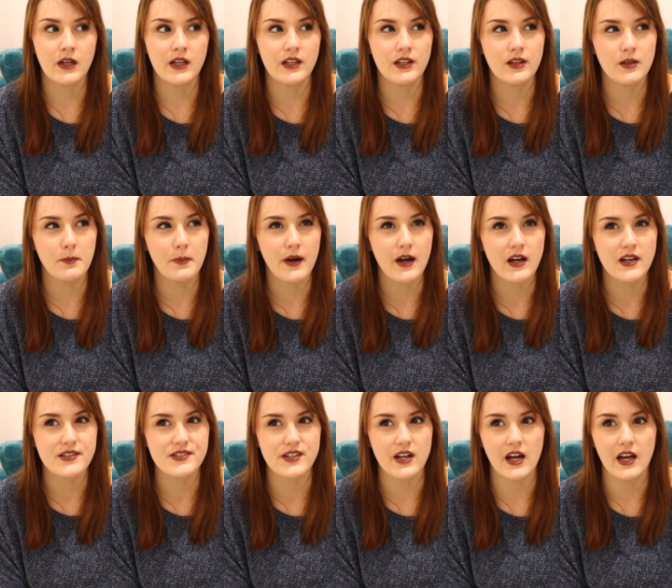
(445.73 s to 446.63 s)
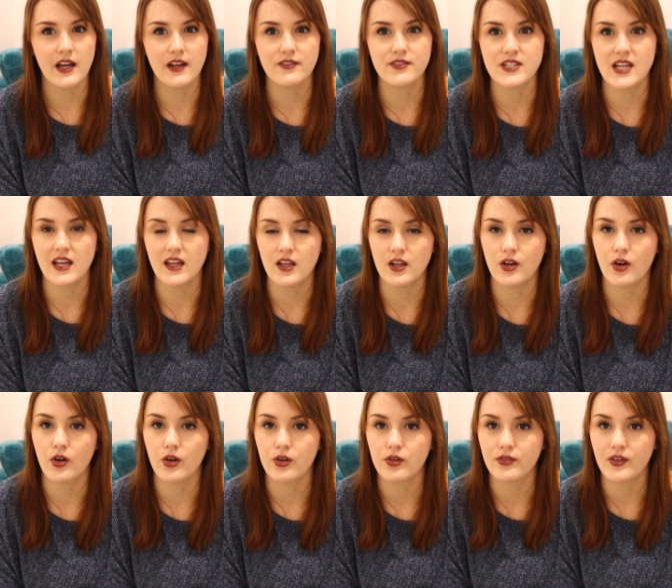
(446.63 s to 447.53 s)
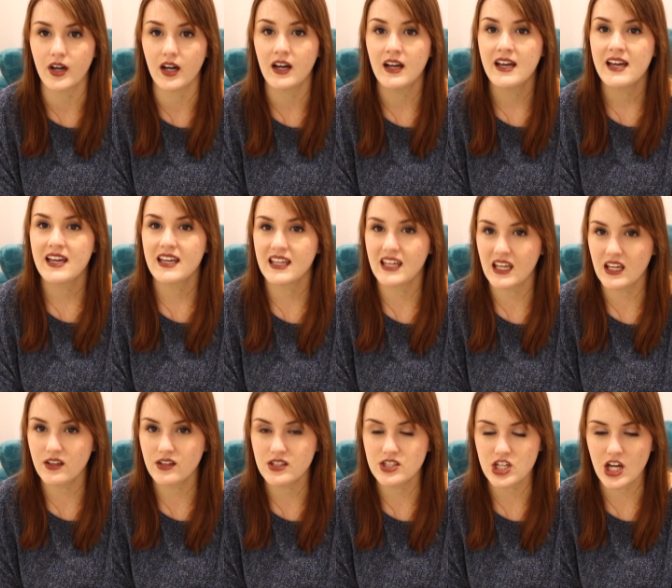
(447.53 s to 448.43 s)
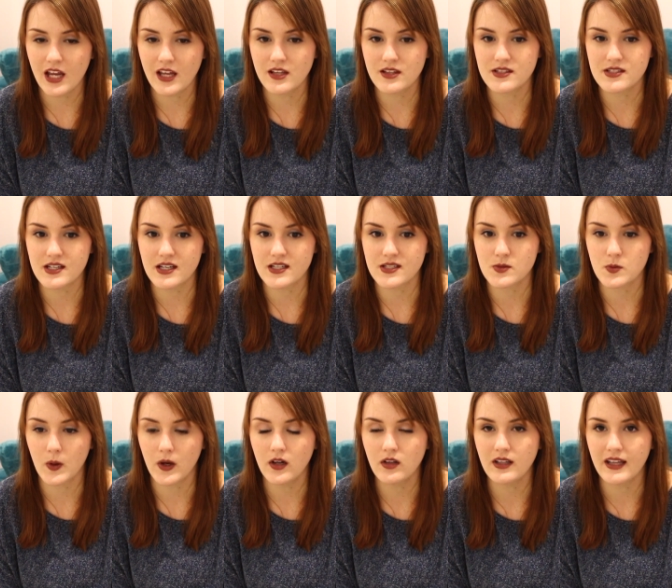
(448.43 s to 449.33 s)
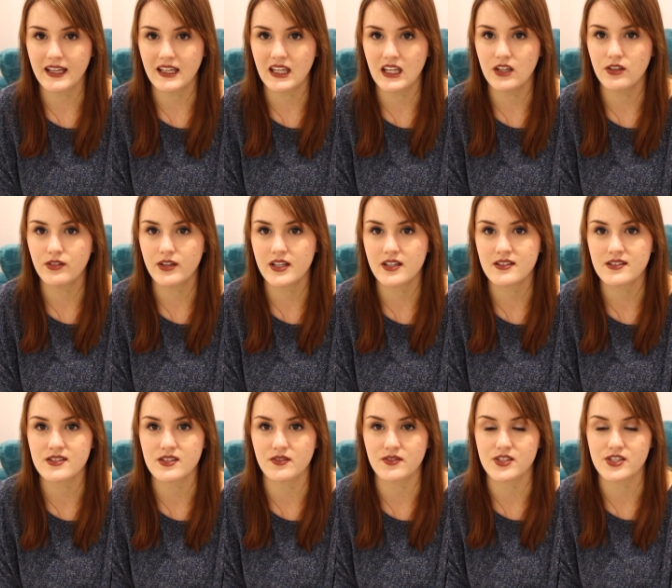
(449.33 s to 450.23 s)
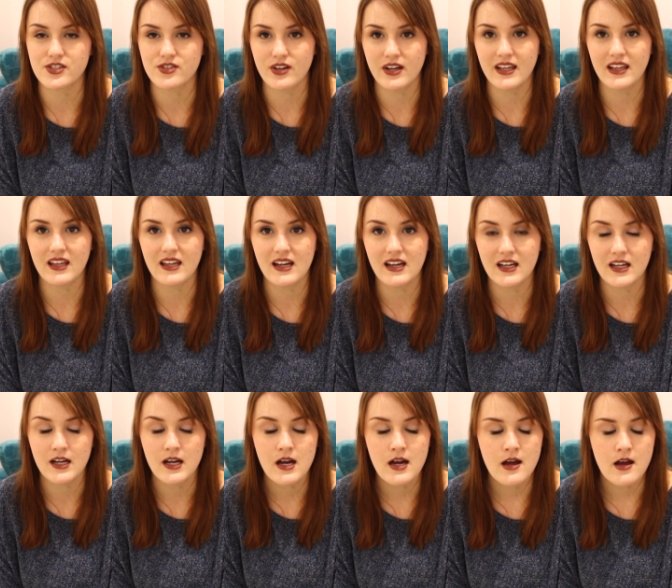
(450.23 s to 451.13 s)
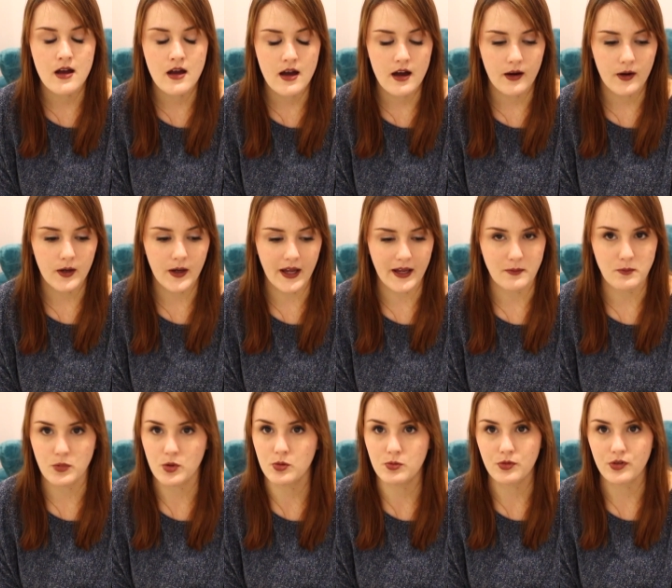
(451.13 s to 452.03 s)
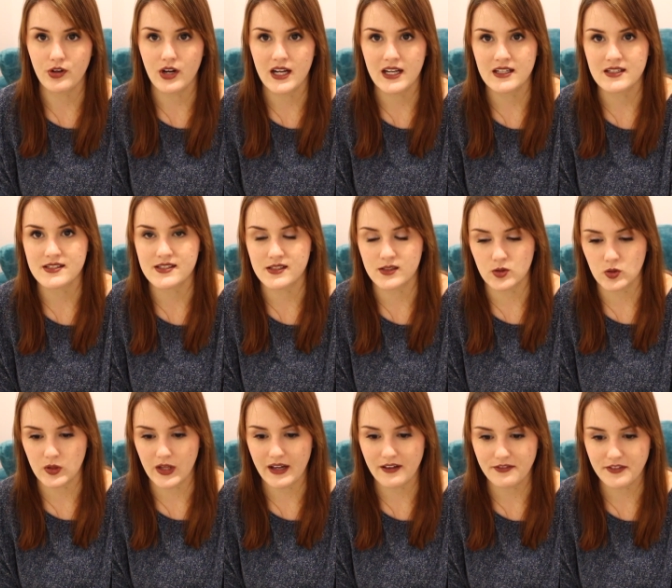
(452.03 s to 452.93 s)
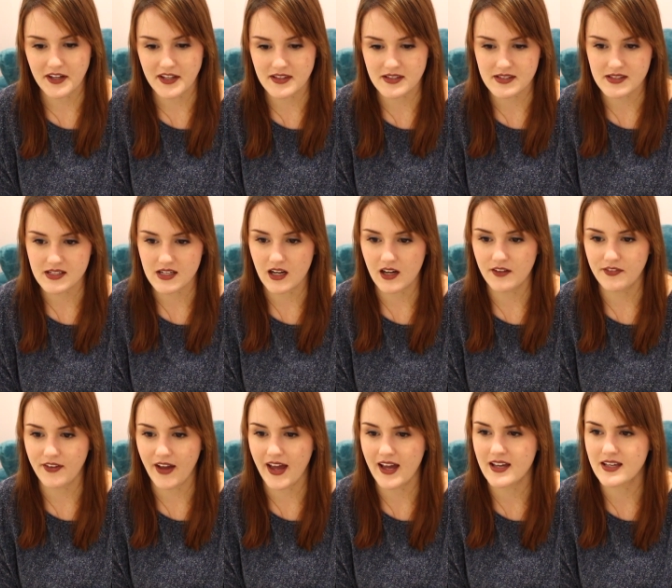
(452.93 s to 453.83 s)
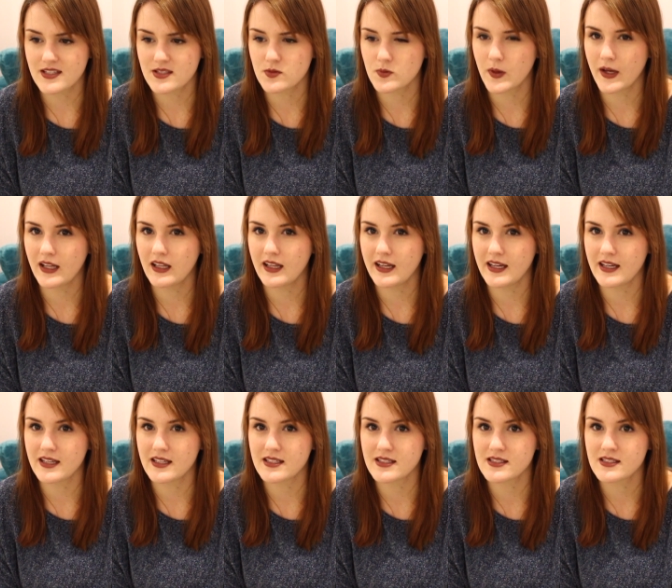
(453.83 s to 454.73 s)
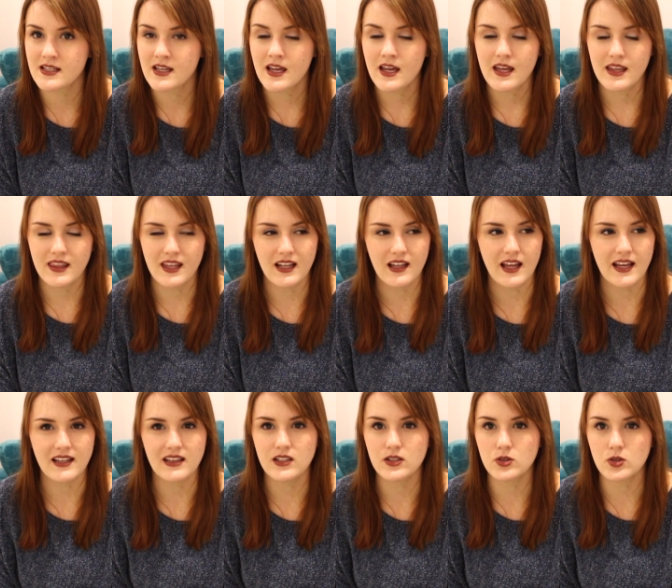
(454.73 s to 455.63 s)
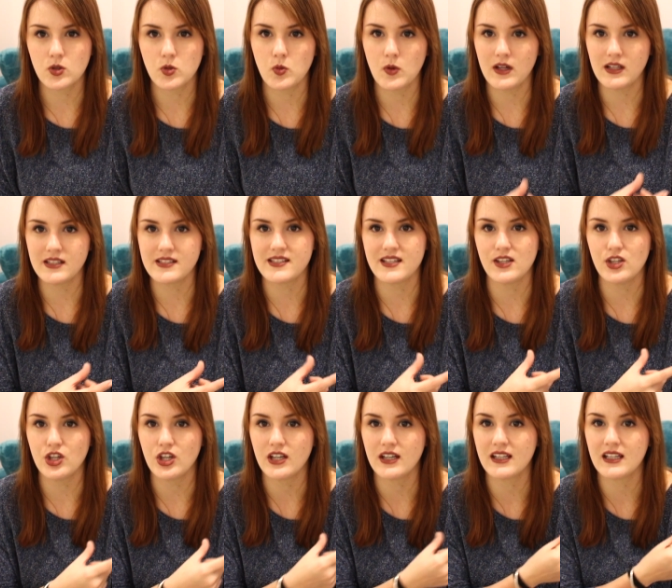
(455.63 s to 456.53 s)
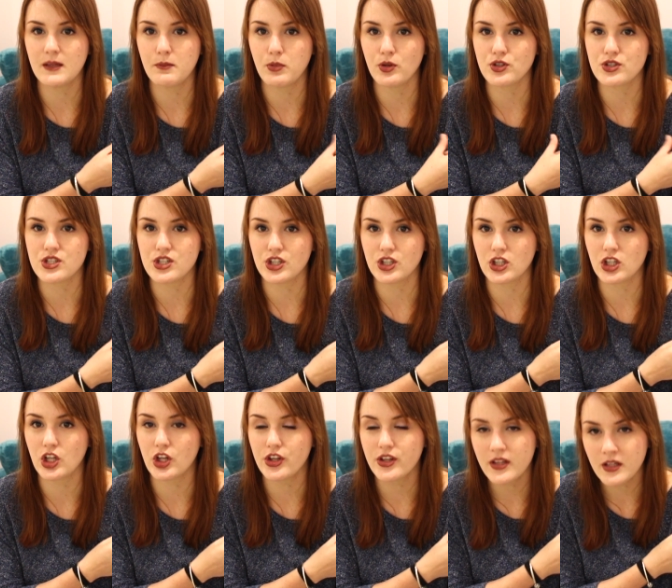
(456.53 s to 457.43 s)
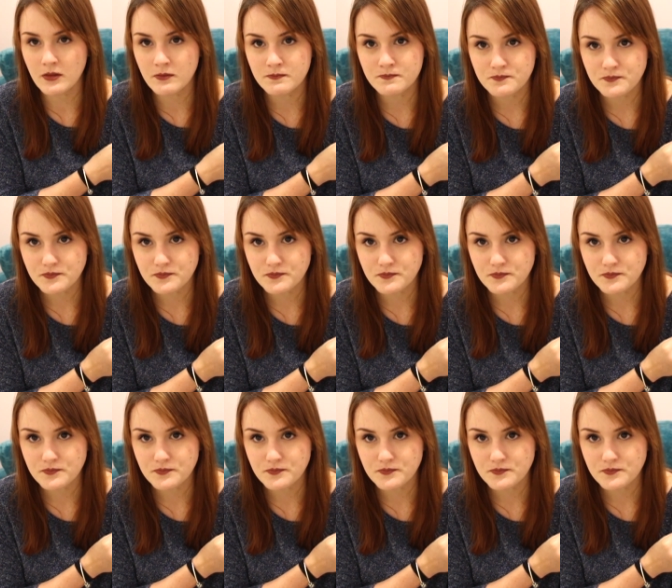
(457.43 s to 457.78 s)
In the past I have taken over keychains as well, like key rings of Australia and boomerangs and all that fun stuff, as well as they're like little koalas that you can clip onto your clothing.